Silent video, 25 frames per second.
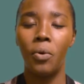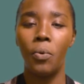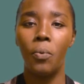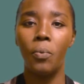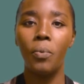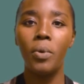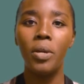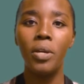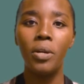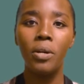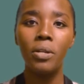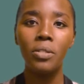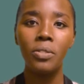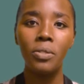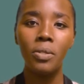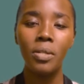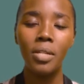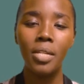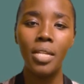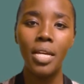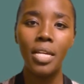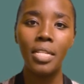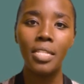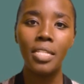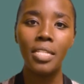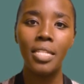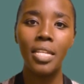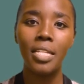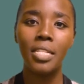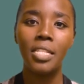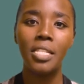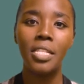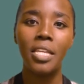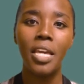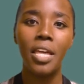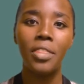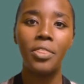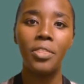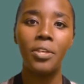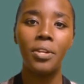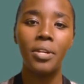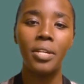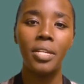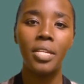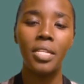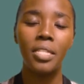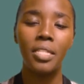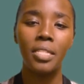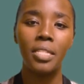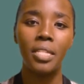We also learned that there are
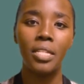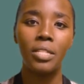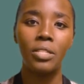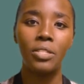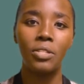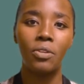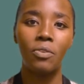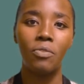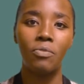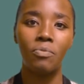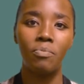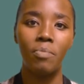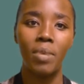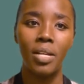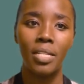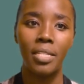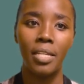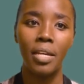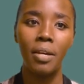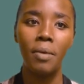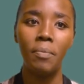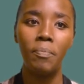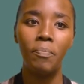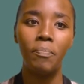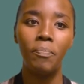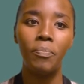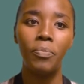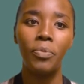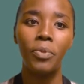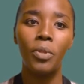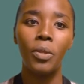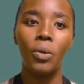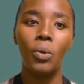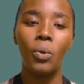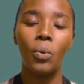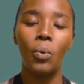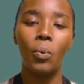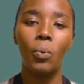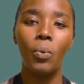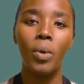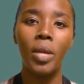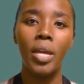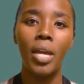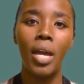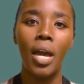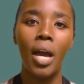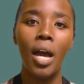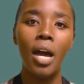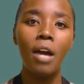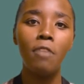3 states of matter.
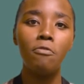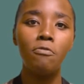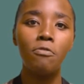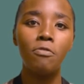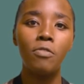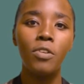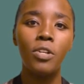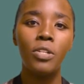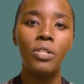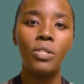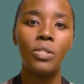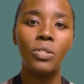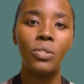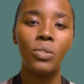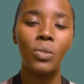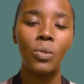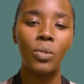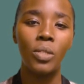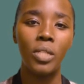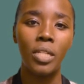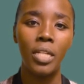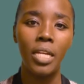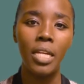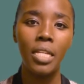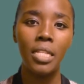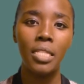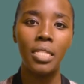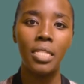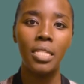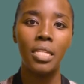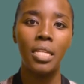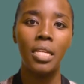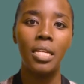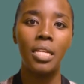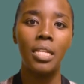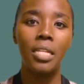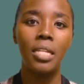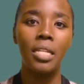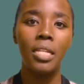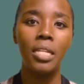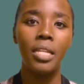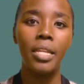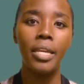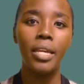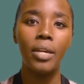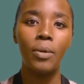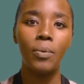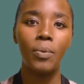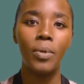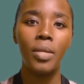We have solids,
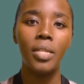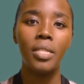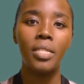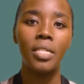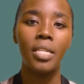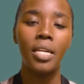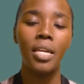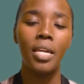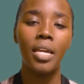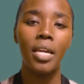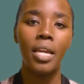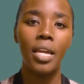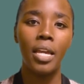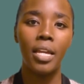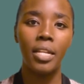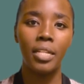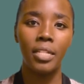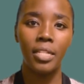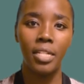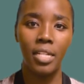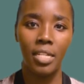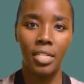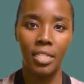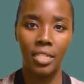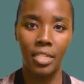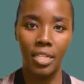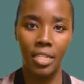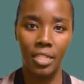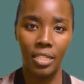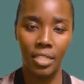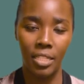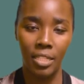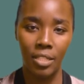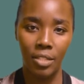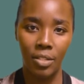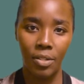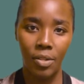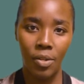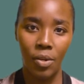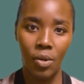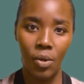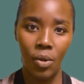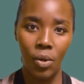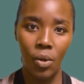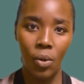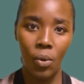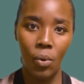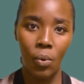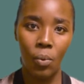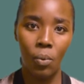liquids, and gases.
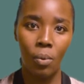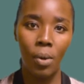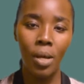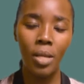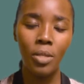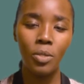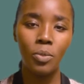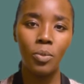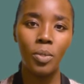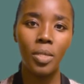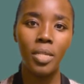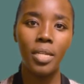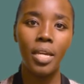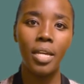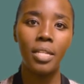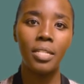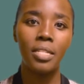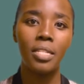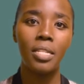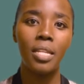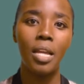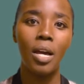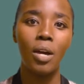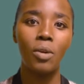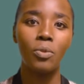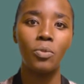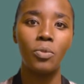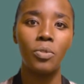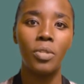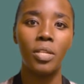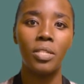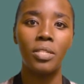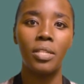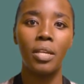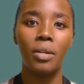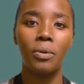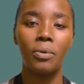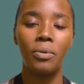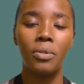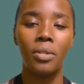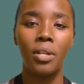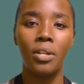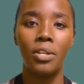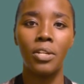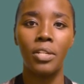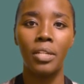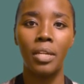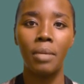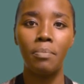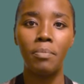Once we get now to the
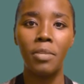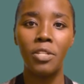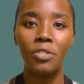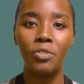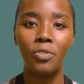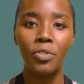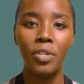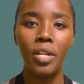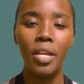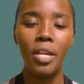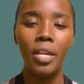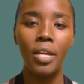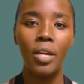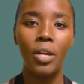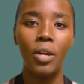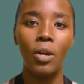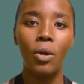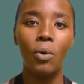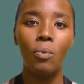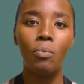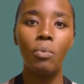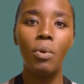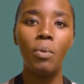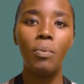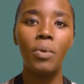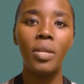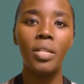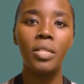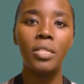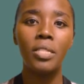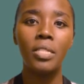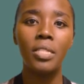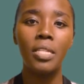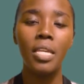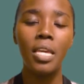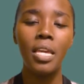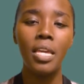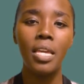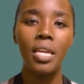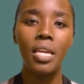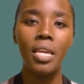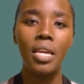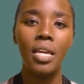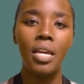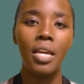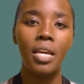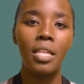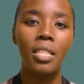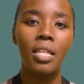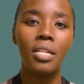secondary chemistry, we will
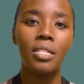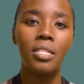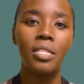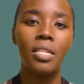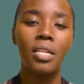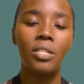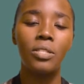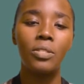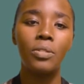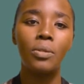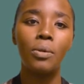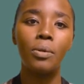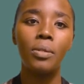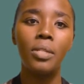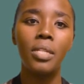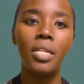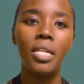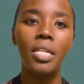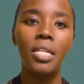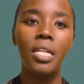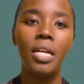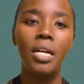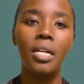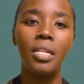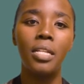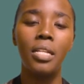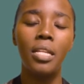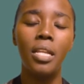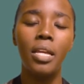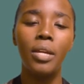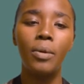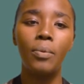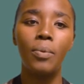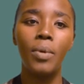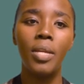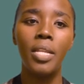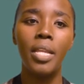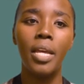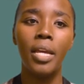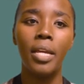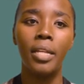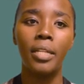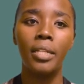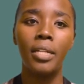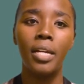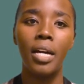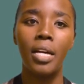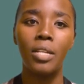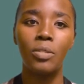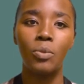see that the solid, liquid,
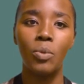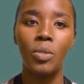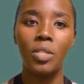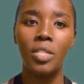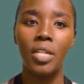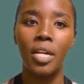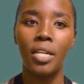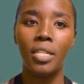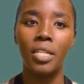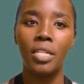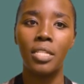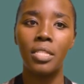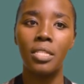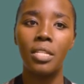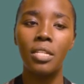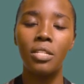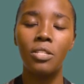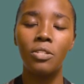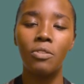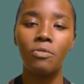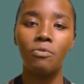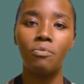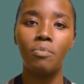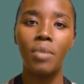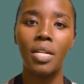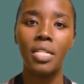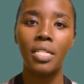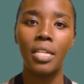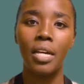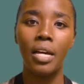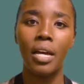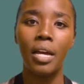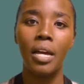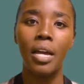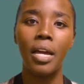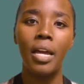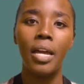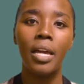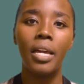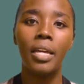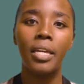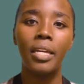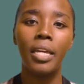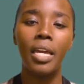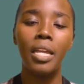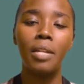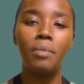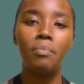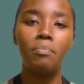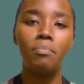and gas, which are the states of matter,
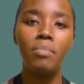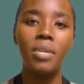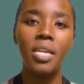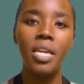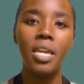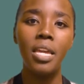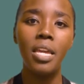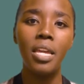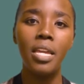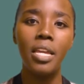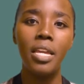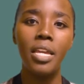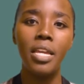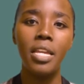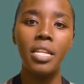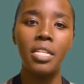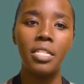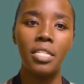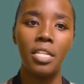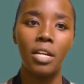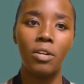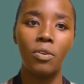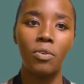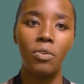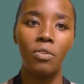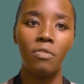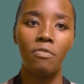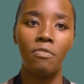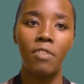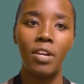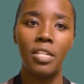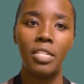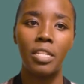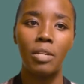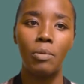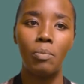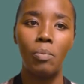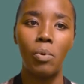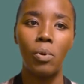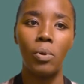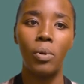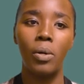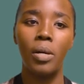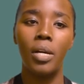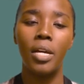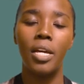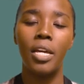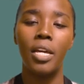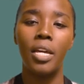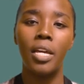can be
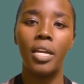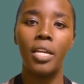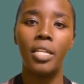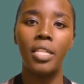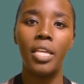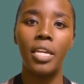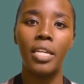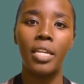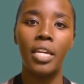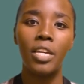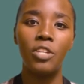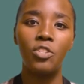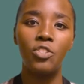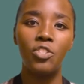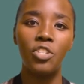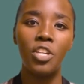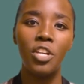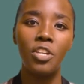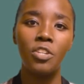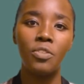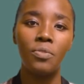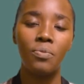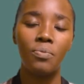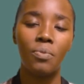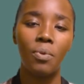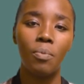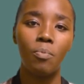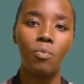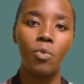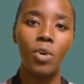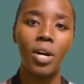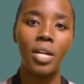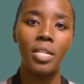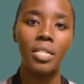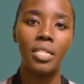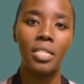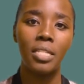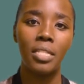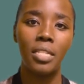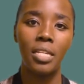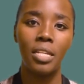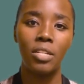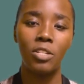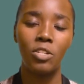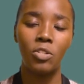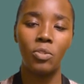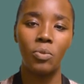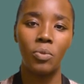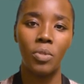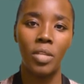interconvertible. They can change from one
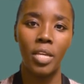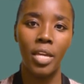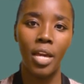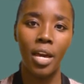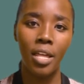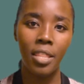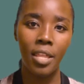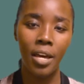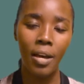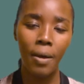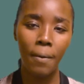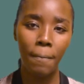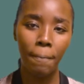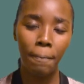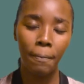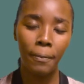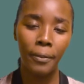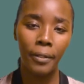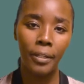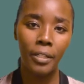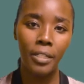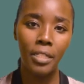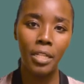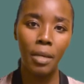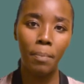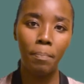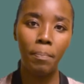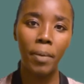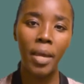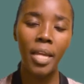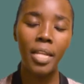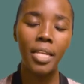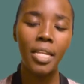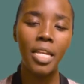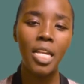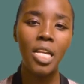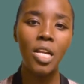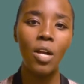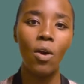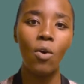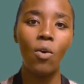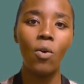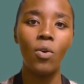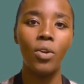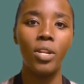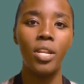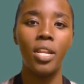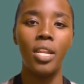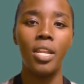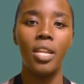state to the other depending
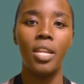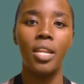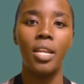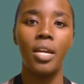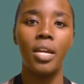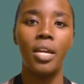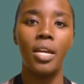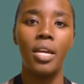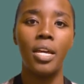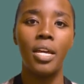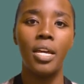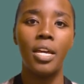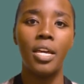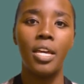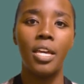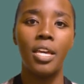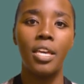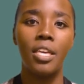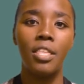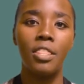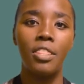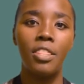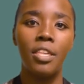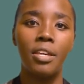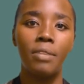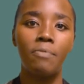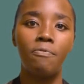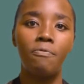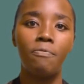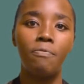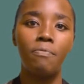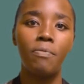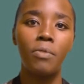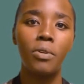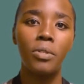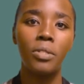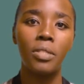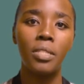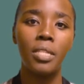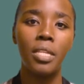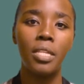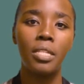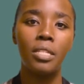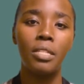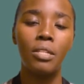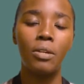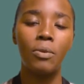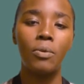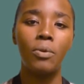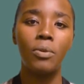on the
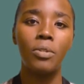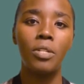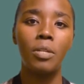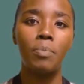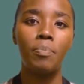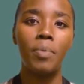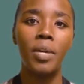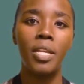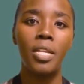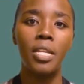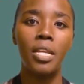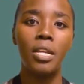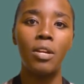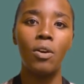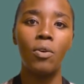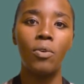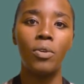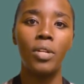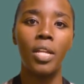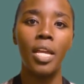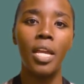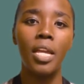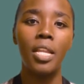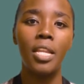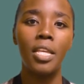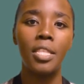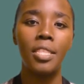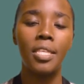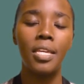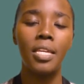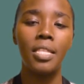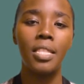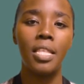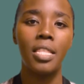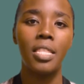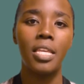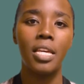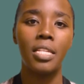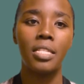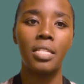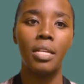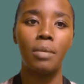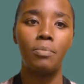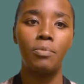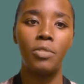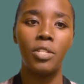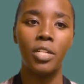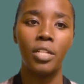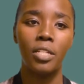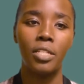forces or depending on anything that they are
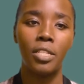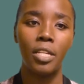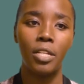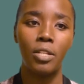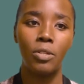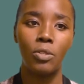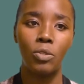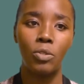subjected